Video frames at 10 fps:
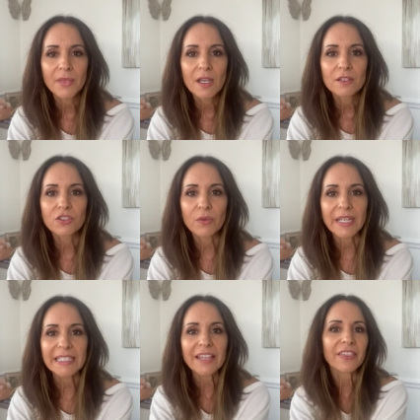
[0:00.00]
So
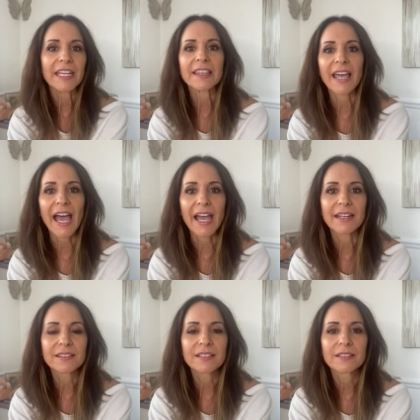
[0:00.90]
anything
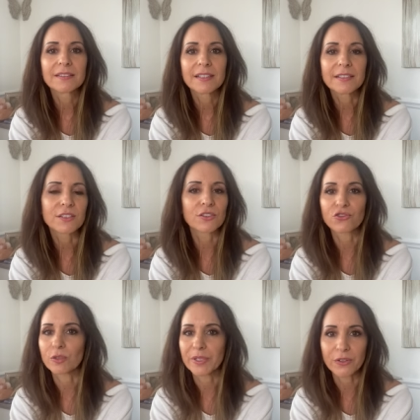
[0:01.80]
that is
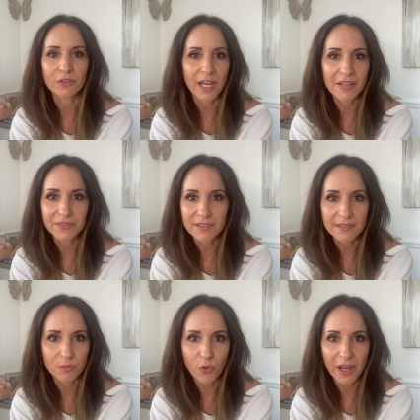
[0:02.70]
disturbing your life in
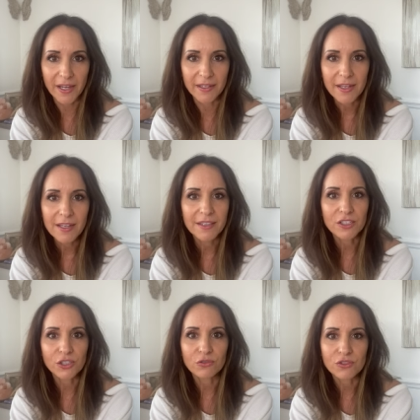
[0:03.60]
some way that
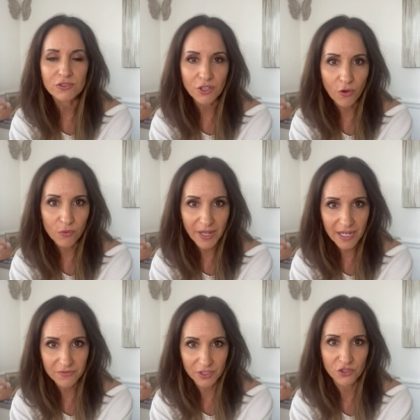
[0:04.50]
you don't
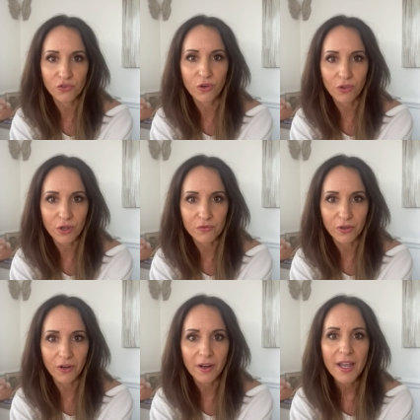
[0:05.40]
have control
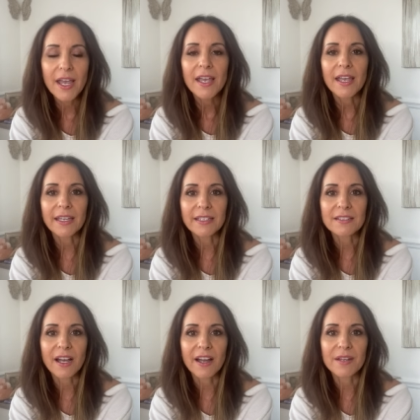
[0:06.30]
over.
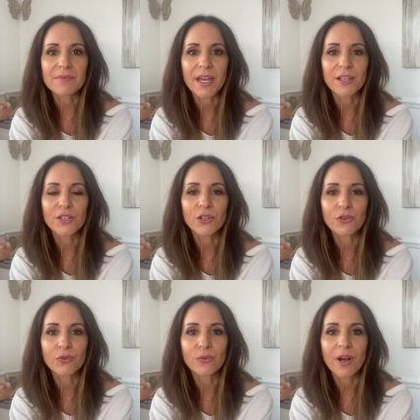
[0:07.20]
Anytime that
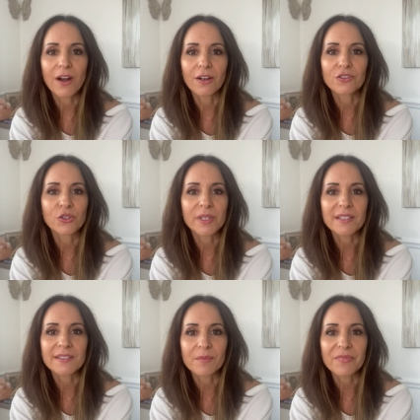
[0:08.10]
you are doing
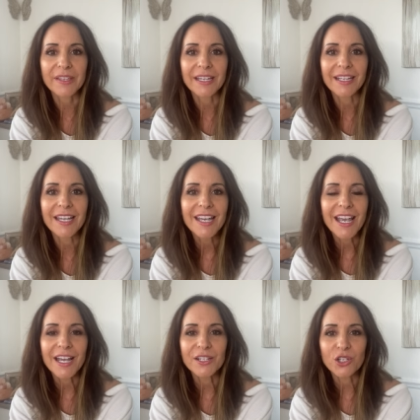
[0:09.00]
something
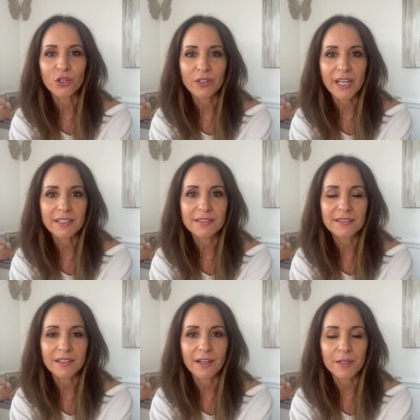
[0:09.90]
and it
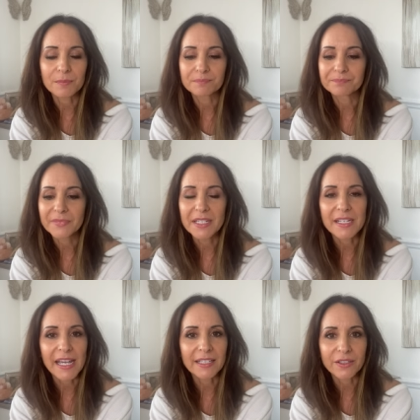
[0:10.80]
creates um, a
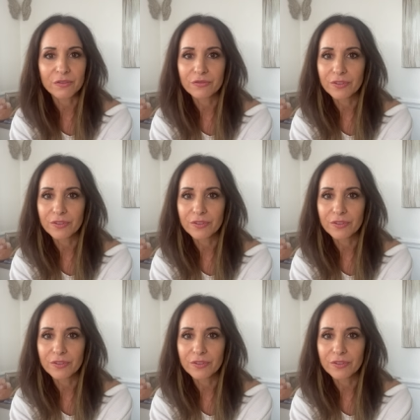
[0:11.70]
negative